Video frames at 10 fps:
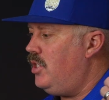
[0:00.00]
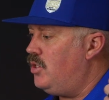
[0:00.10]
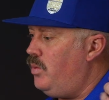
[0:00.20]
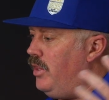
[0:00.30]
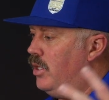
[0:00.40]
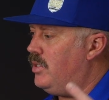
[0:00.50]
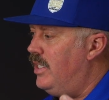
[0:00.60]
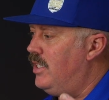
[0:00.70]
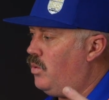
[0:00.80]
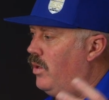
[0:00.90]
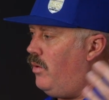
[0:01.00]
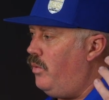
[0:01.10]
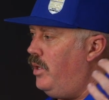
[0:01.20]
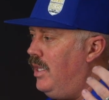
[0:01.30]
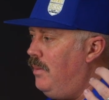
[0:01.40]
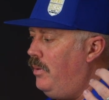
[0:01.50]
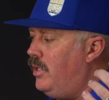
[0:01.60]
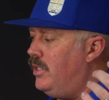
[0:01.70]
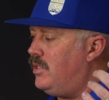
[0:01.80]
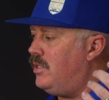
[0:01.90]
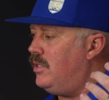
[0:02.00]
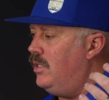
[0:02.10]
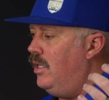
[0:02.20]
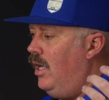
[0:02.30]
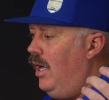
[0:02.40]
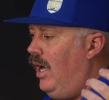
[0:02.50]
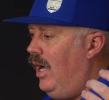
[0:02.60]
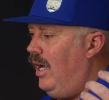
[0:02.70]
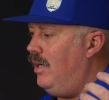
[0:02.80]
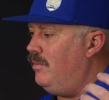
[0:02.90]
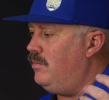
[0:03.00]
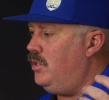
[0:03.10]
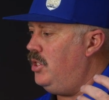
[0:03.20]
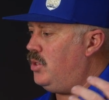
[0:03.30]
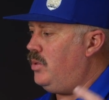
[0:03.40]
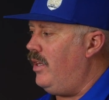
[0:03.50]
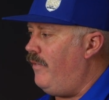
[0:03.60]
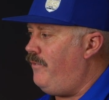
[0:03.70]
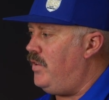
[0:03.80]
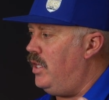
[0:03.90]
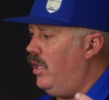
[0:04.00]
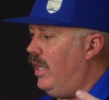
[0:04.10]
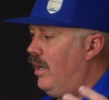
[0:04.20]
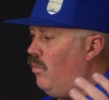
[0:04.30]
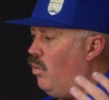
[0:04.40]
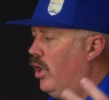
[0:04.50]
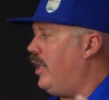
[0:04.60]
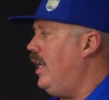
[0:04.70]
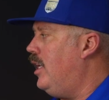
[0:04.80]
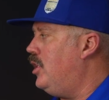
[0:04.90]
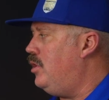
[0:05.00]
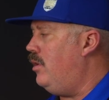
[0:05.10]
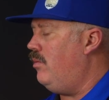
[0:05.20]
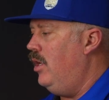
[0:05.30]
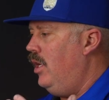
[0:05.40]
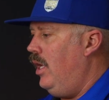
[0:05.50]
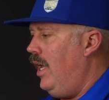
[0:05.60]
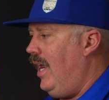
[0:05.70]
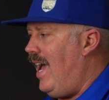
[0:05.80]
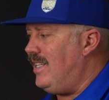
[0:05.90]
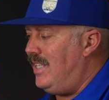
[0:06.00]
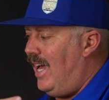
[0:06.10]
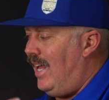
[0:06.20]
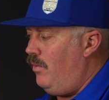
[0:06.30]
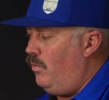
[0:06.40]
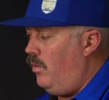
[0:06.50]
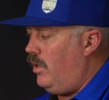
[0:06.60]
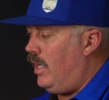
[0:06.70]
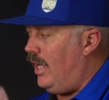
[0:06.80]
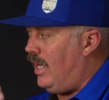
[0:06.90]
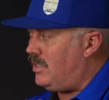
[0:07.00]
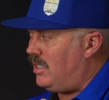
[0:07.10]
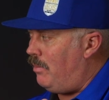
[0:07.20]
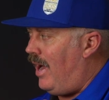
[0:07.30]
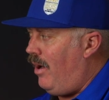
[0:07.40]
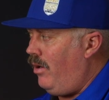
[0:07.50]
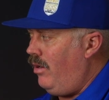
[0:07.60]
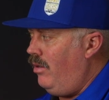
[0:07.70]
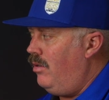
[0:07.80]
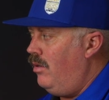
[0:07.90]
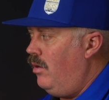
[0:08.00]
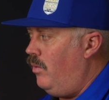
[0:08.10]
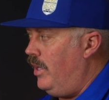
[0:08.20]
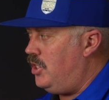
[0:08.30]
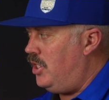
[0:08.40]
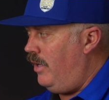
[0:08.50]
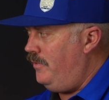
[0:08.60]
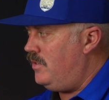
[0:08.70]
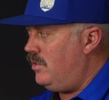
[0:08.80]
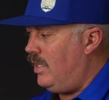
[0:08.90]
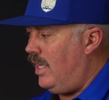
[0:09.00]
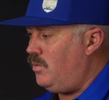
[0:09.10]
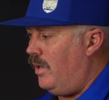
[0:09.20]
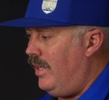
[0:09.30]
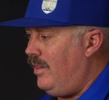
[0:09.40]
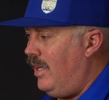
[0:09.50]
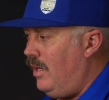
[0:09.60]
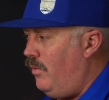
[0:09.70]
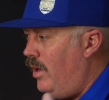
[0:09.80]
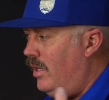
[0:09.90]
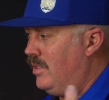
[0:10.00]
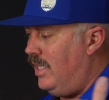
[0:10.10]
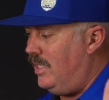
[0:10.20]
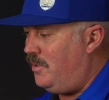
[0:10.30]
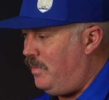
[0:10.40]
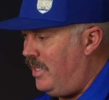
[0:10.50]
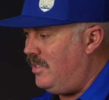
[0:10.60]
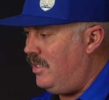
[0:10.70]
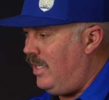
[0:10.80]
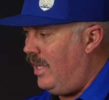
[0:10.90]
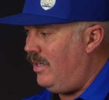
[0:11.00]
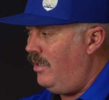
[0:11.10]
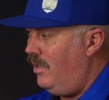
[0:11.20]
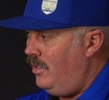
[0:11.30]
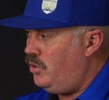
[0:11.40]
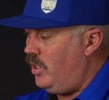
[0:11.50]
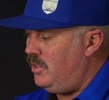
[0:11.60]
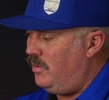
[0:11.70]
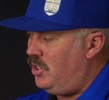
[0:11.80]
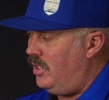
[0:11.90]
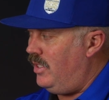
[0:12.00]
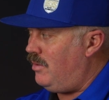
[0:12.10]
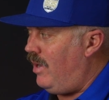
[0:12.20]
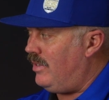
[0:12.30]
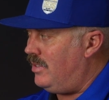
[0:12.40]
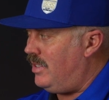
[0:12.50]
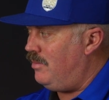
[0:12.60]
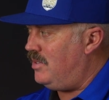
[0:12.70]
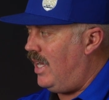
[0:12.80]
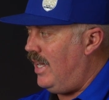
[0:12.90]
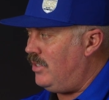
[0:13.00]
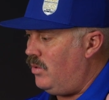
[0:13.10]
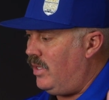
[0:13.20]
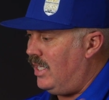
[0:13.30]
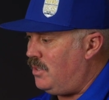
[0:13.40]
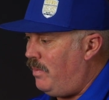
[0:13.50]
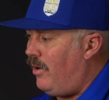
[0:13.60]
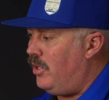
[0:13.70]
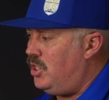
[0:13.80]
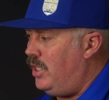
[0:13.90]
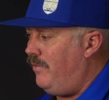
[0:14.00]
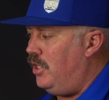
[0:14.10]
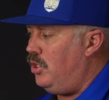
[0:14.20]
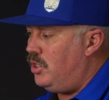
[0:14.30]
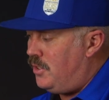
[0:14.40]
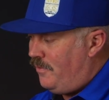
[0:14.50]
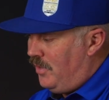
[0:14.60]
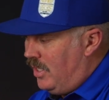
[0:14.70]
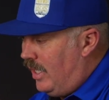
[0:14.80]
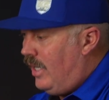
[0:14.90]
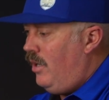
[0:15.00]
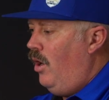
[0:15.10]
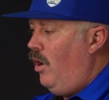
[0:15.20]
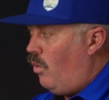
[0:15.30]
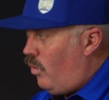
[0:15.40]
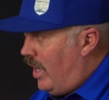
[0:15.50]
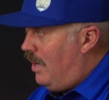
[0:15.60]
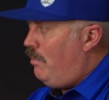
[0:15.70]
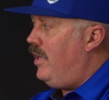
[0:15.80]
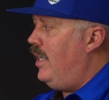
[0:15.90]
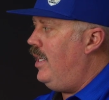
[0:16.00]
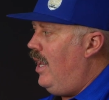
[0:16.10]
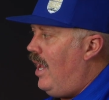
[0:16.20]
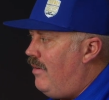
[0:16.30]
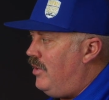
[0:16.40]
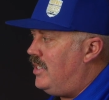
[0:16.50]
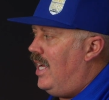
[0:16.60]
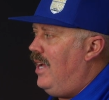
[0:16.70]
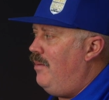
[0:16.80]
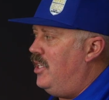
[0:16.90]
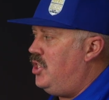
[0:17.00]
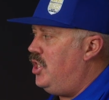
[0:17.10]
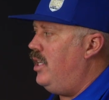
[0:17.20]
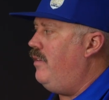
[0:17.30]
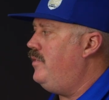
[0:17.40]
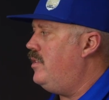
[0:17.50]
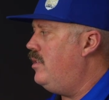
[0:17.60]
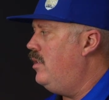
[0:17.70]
just with those things where it really puts, you just really feel it working because it has that, it cuts the power when it shifts. That's why they can run 10 speeds in that transmission that's about the same size. So it cuts power to shift, and you just feel it ramp in every time it shifts.